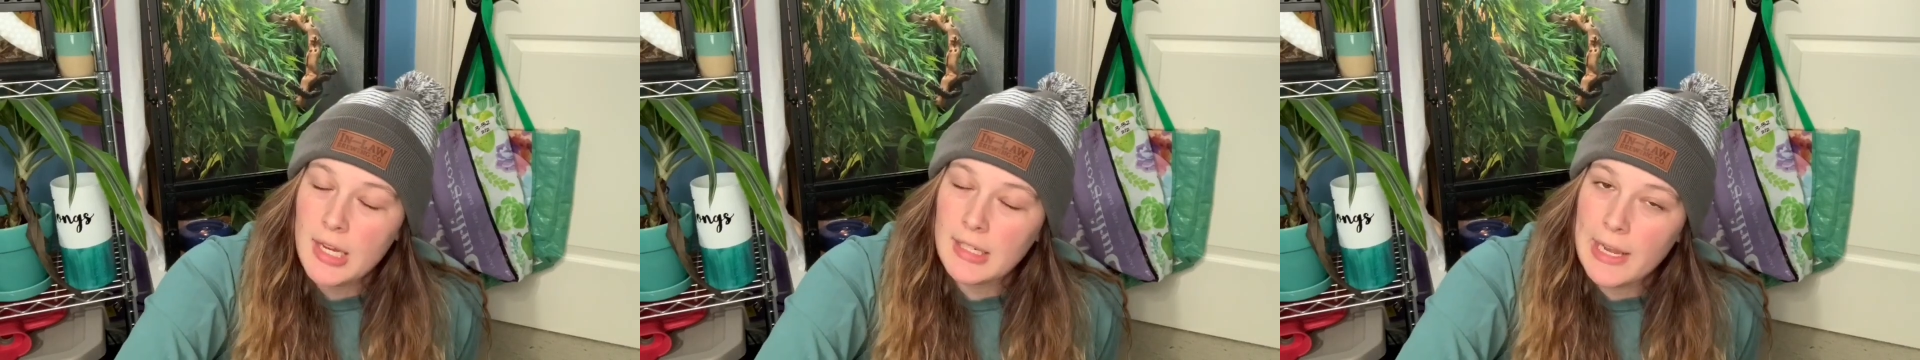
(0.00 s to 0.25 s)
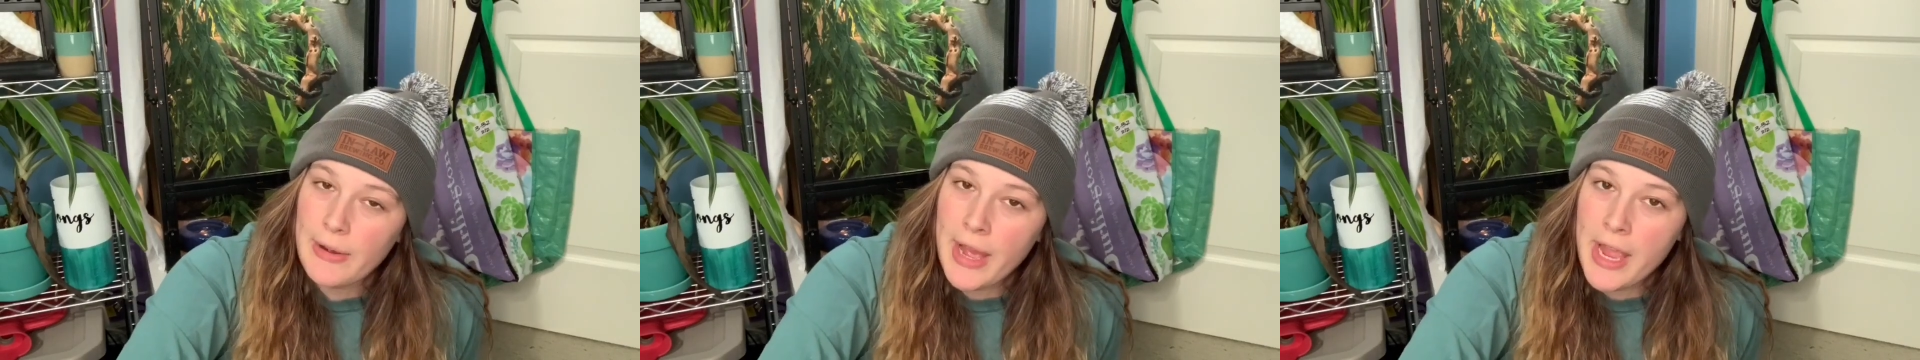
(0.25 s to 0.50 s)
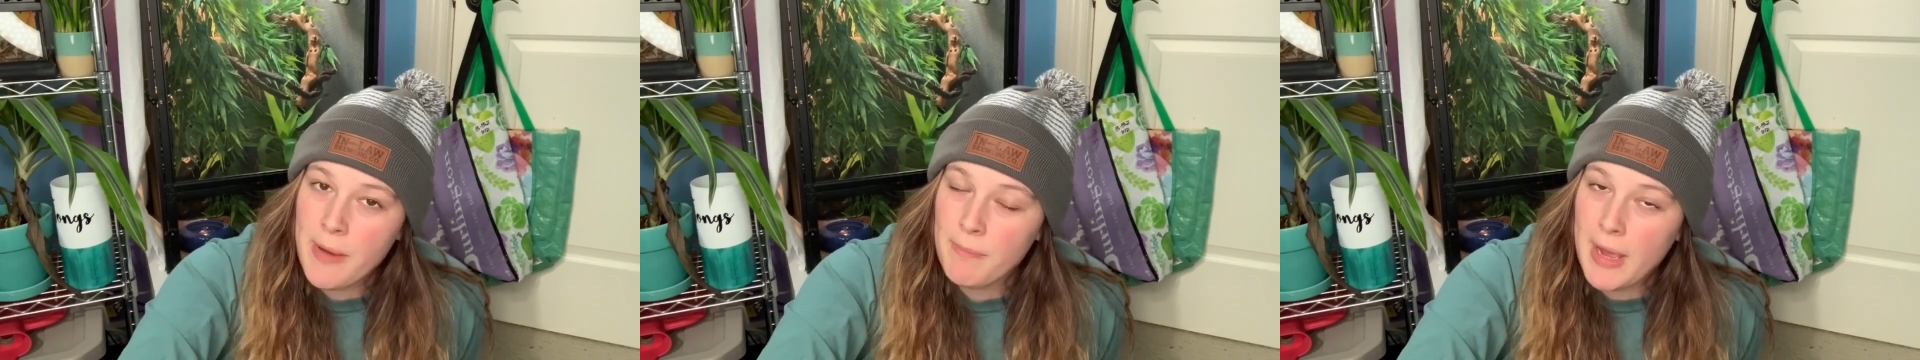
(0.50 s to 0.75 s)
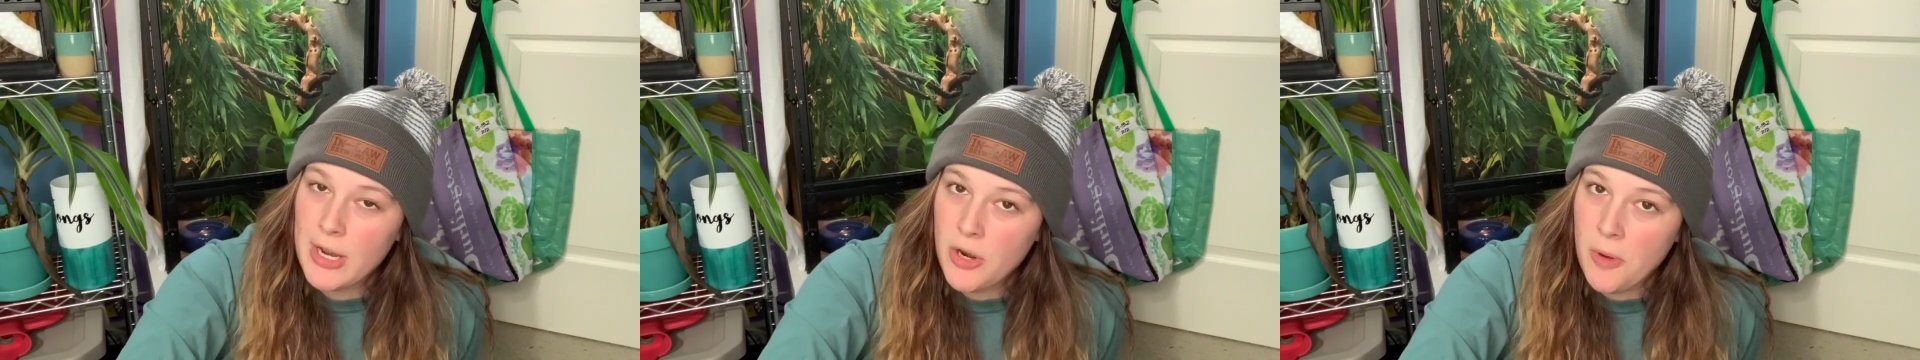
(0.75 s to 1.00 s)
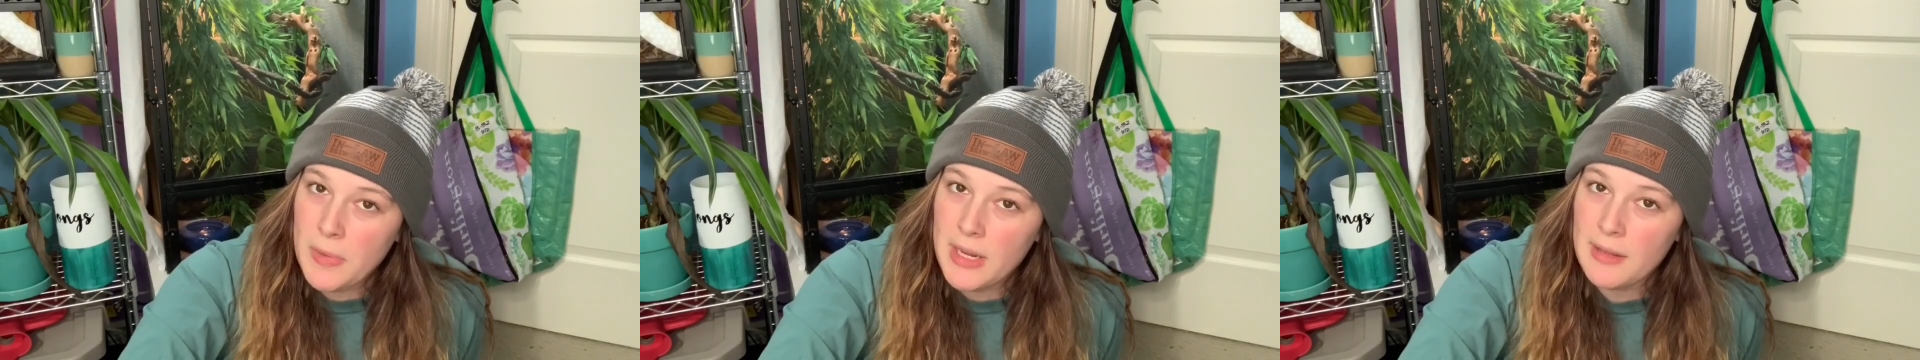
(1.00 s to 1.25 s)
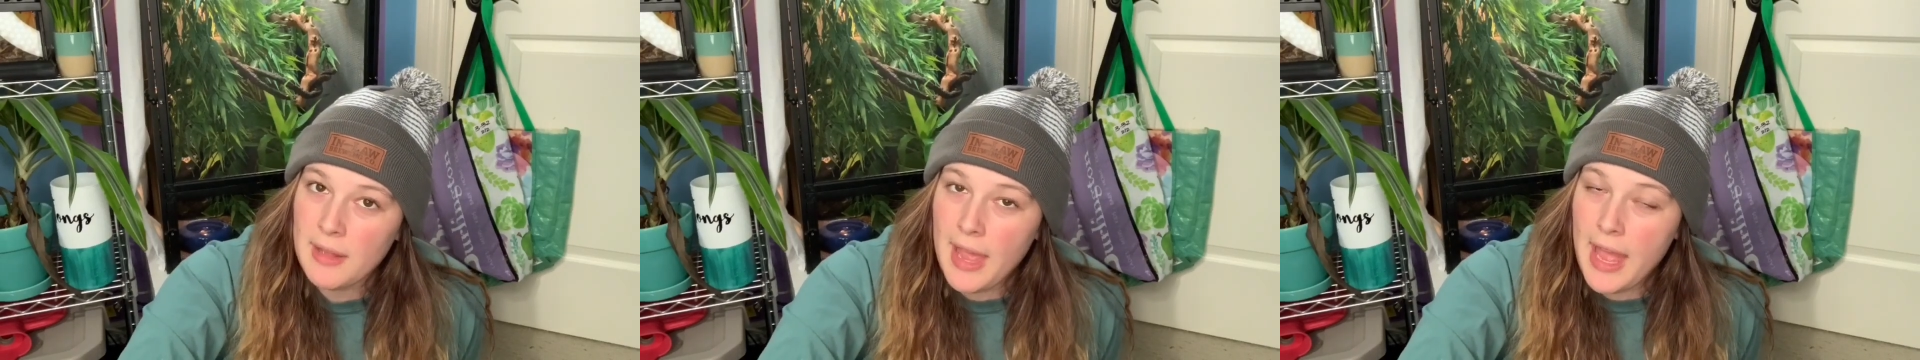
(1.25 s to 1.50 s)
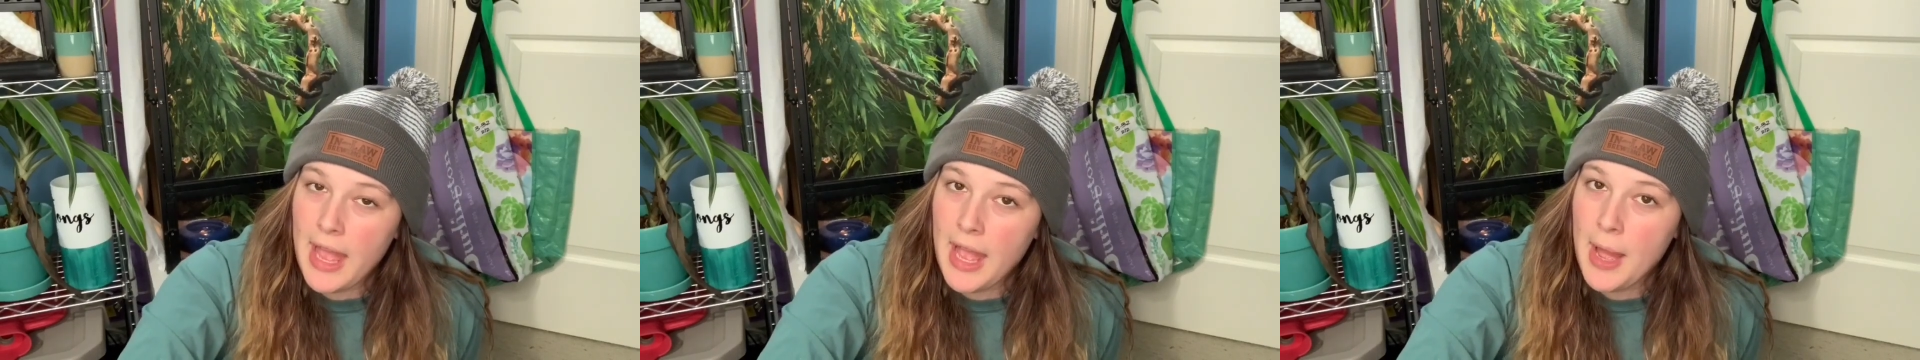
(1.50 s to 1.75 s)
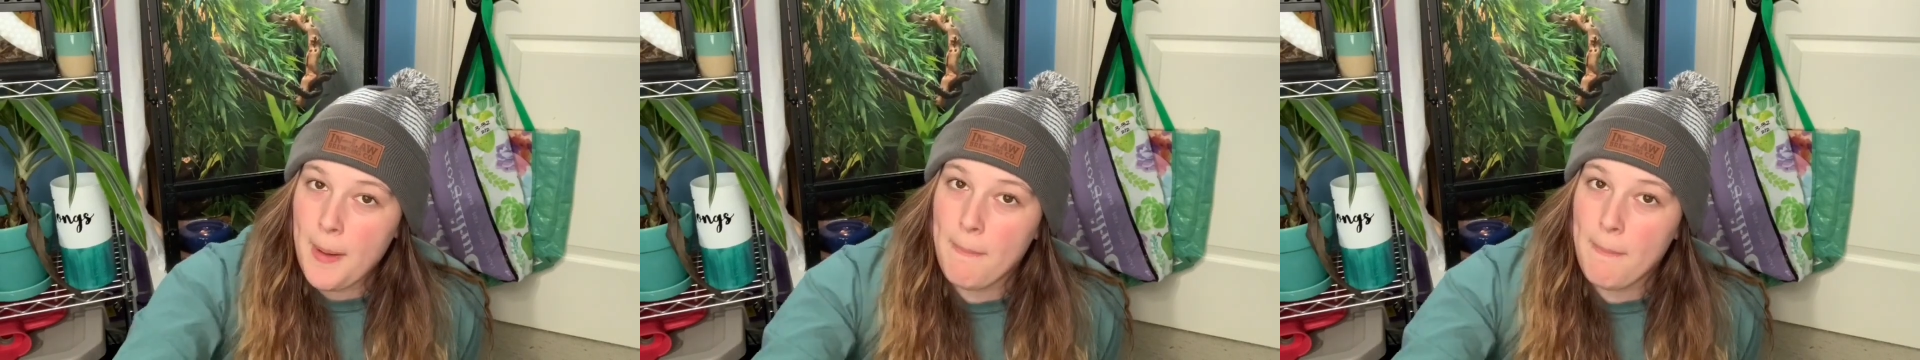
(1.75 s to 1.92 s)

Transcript: Now I am by no means a